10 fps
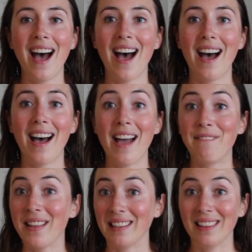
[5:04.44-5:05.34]
uh, I
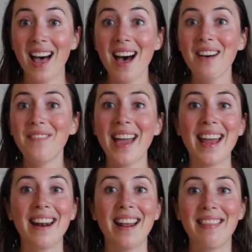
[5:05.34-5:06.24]
fell in love,
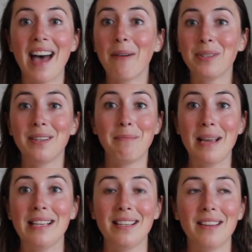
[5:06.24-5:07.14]
and that was an
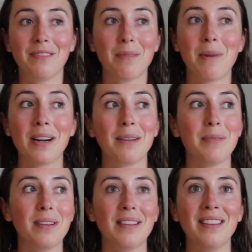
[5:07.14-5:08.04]
amazing,
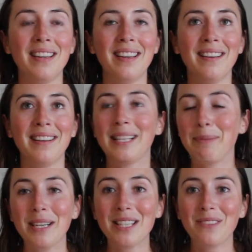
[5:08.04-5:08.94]
remarkable
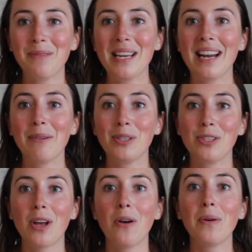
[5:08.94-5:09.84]
experience for me, and I was
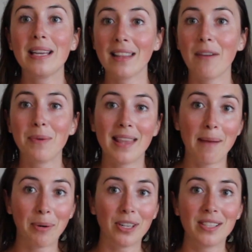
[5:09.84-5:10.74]
so in love with
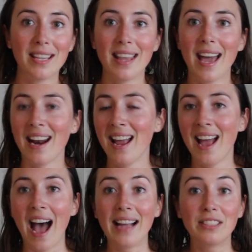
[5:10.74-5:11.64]
that person that
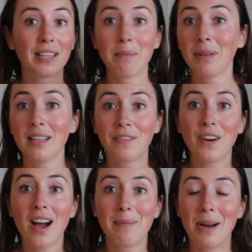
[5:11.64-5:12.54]
I completely
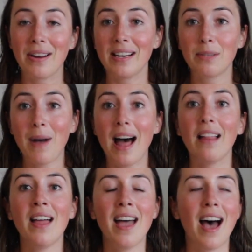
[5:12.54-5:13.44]
forgot about it as
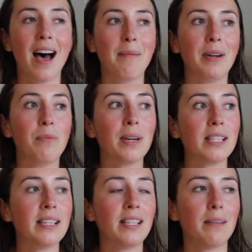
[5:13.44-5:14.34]
well. Um, and it
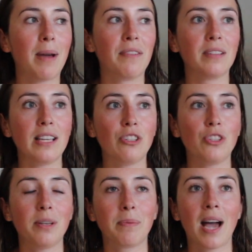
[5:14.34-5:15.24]
wasn't until my
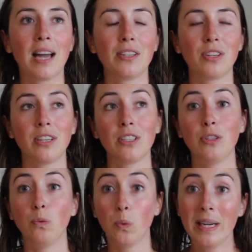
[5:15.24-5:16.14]
relationship kind of started
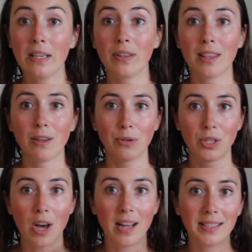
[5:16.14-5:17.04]
to dwindle that those
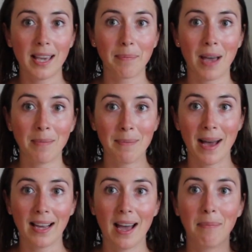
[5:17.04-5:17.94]
thoughts kept coming
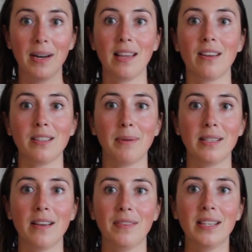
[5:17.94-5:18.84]
back up, and I thought to
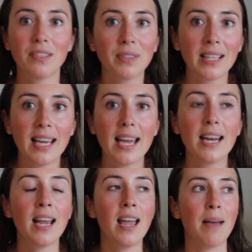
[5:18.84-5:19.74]
myself, is this really
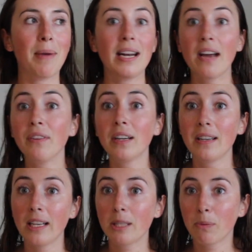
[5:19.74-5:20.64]
it? Am I never going
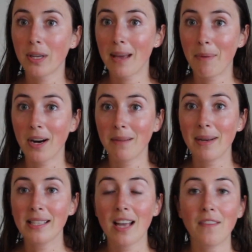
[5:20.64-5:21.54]
to explore that part of
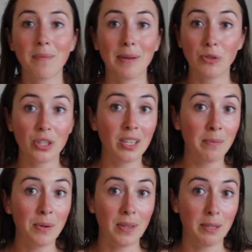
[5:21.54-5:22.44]
myself? Am I just going
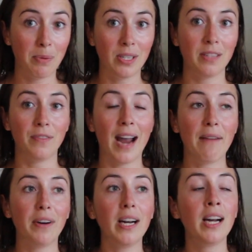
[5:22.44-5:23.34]
to be with this person
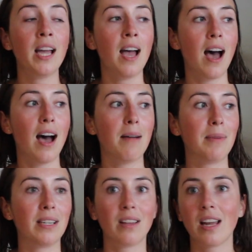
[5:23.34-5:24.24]
forever? Um,
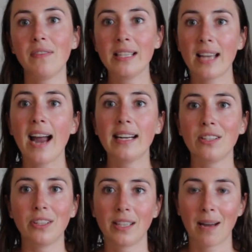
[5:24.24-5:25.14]
and a lot of anxiety
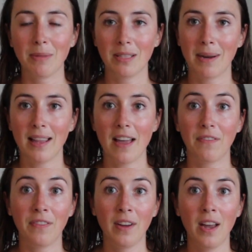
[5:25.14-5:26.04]
started to come into my
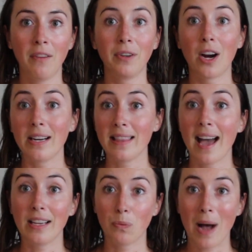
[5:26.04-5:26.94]
life regarding
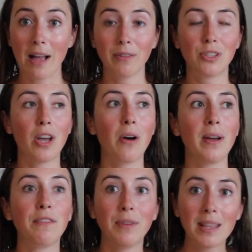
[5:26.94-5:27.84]
that as well. So
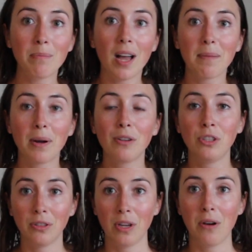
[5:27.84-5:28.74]
if you read the blog post,
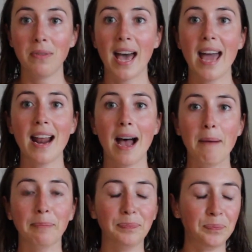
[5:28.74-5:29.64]
you'll know
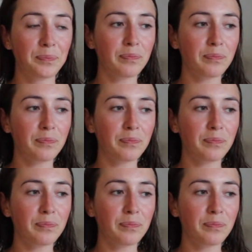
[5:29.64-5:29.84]
that um,